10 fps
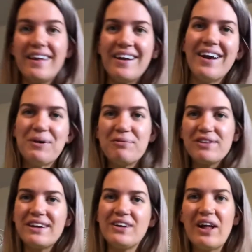then
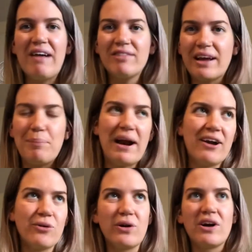hopefully you'll have like a
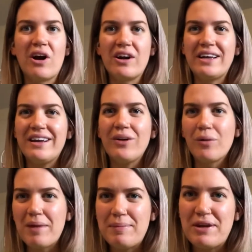parent or a guardian or
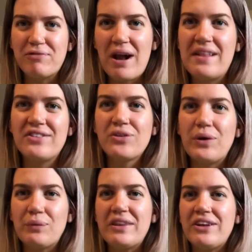maybe a friend that's
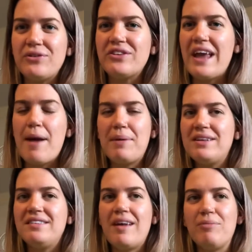going with you to camp at
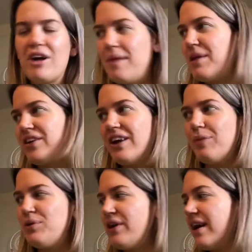the same time that could
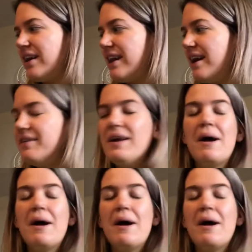help you carry that.